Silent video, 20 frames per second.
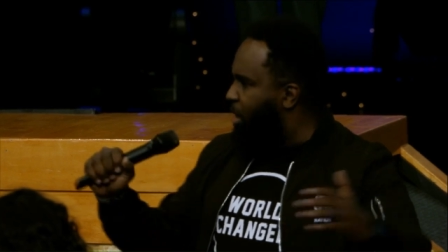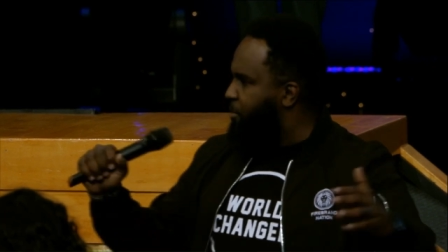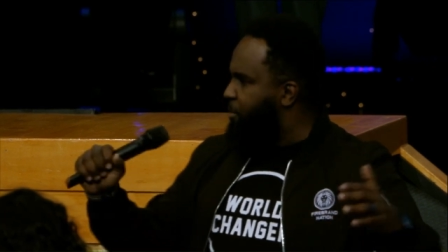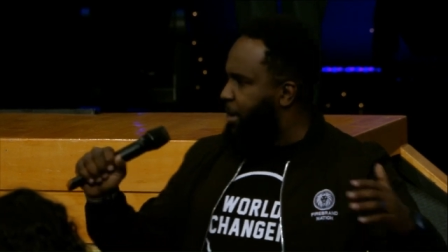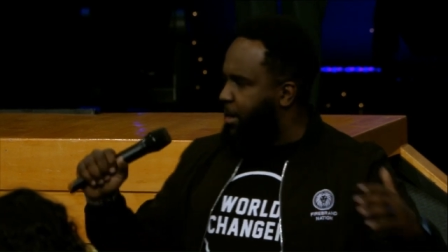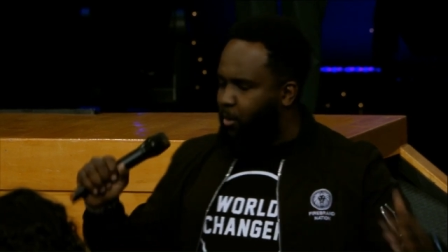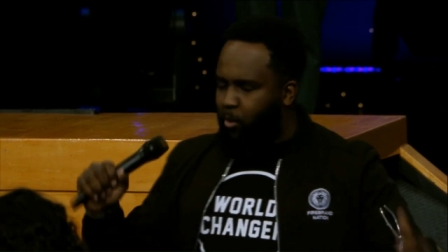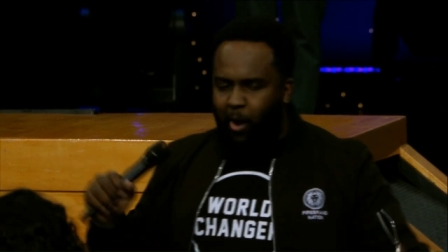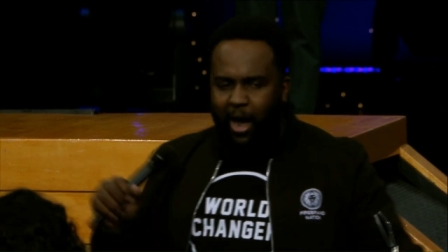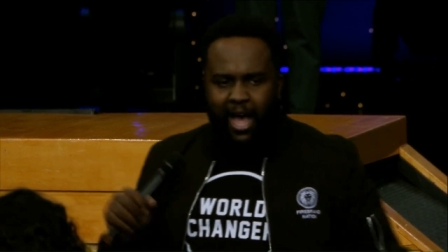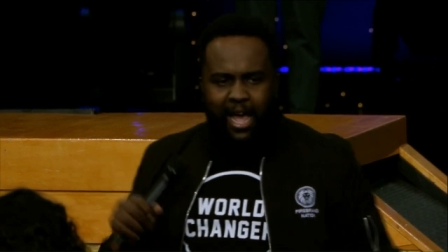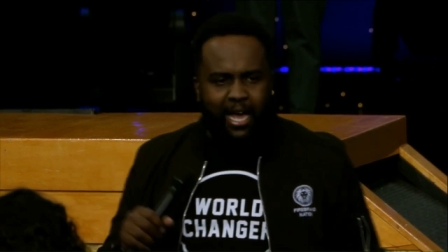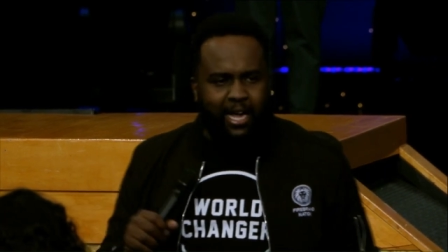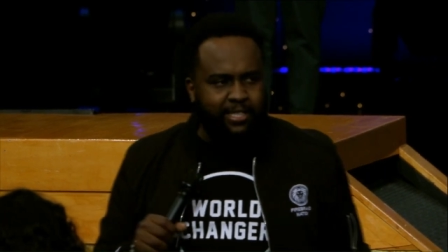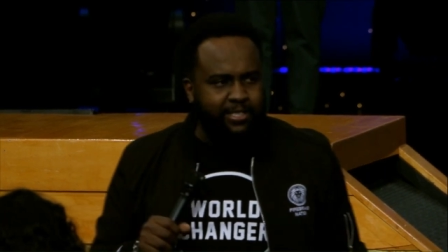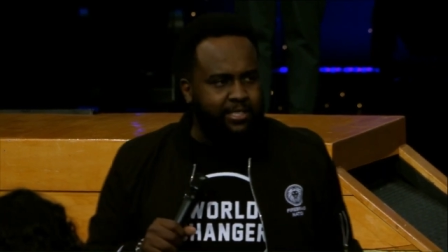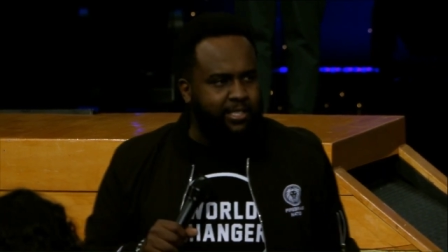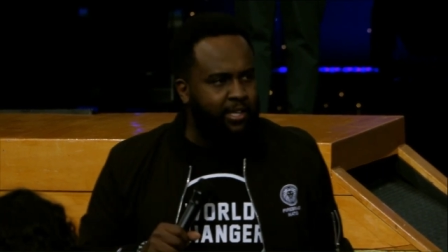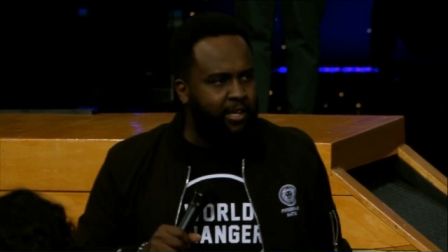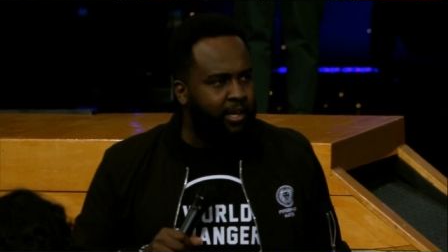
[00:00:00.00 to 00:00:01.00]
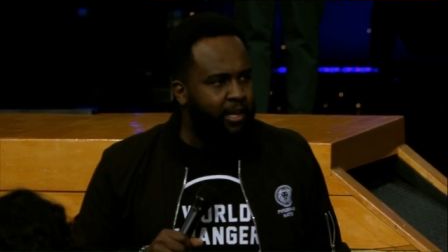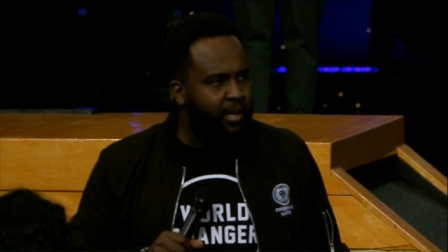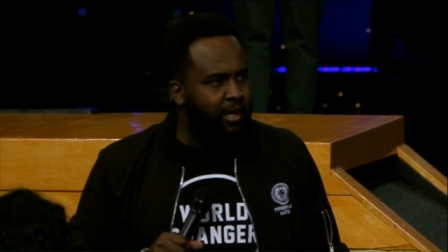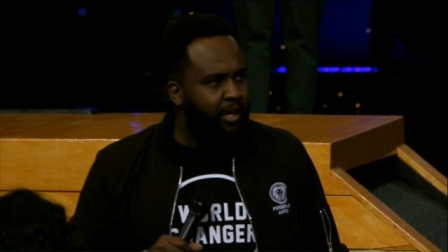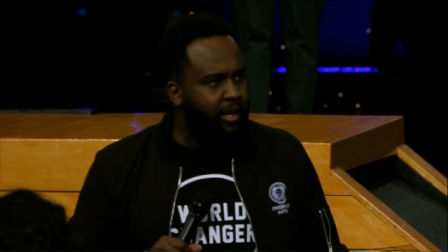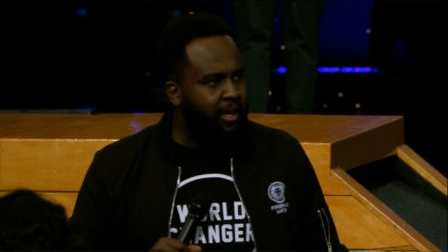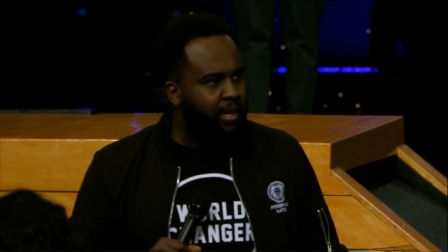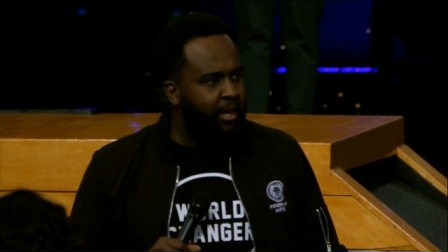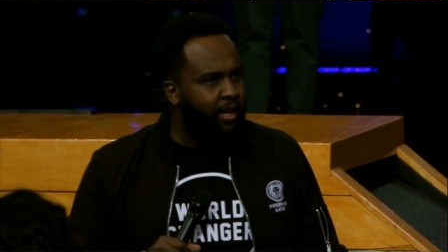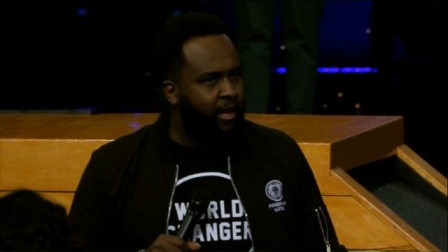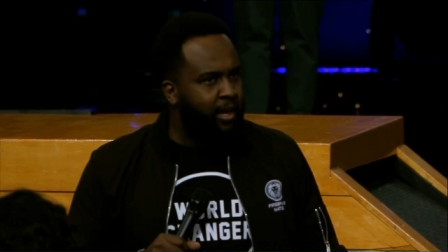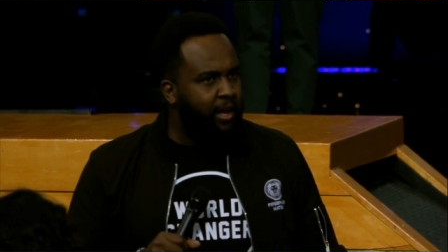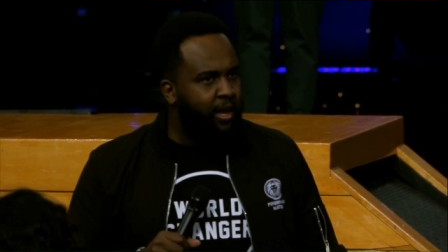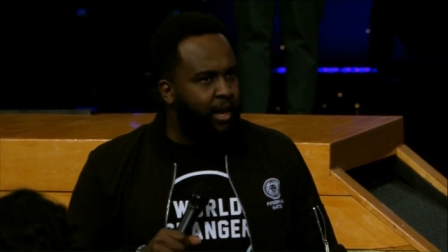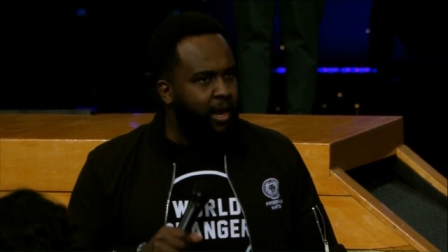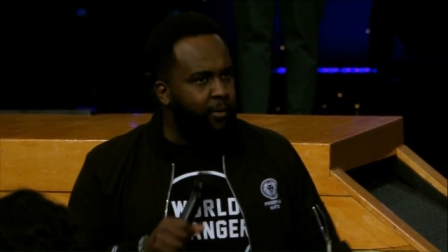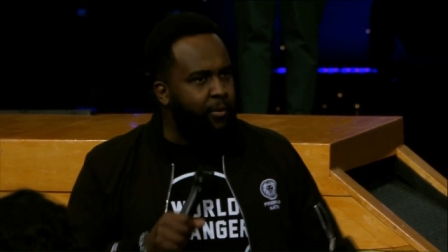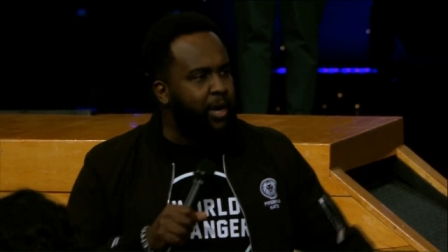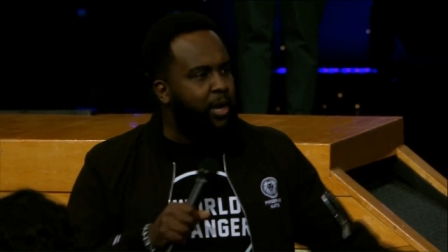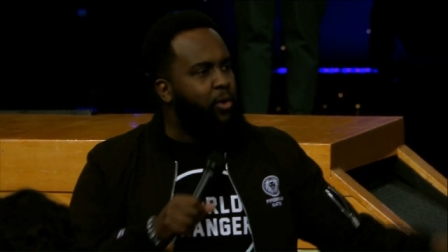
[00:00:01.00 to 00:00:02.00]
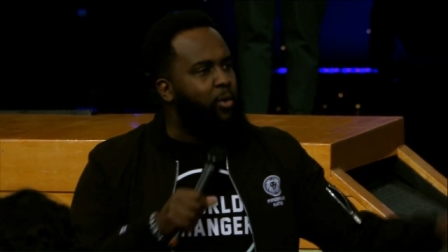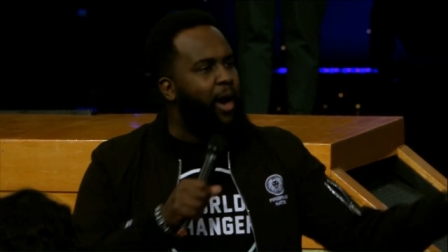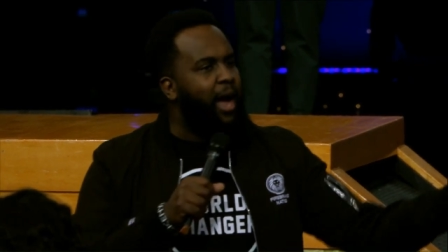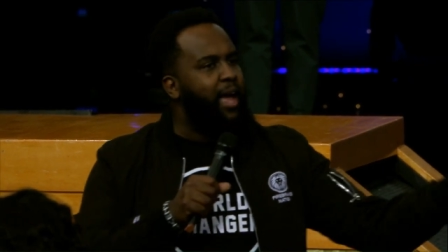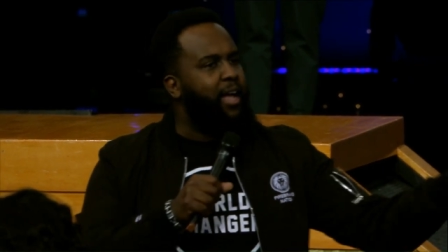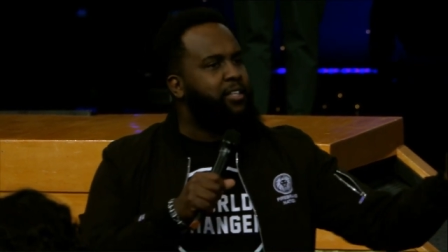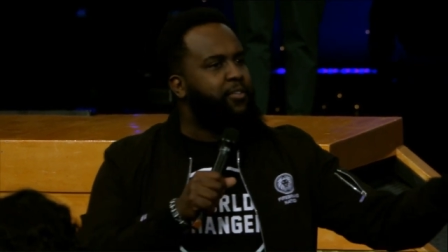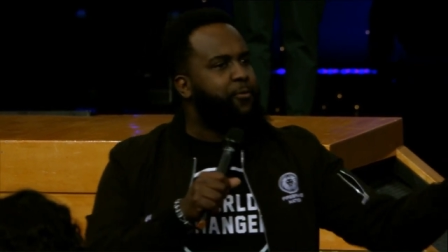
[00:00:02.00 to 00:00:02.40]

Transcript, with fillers: requires? He requires